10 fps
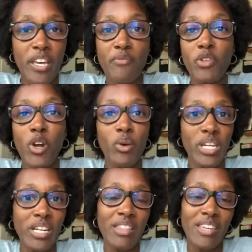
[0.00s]
If you know
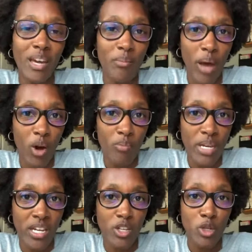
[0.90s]
anything about
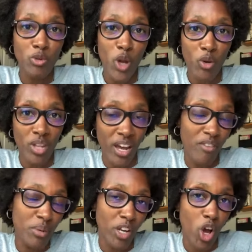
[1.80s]
me, you know that
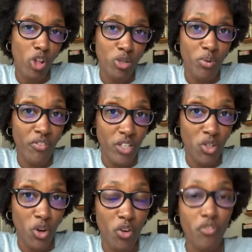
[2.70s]
I've been a college
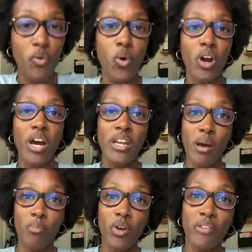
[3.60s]
professor for a
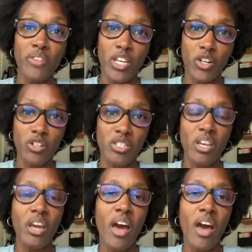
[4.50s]
number of years.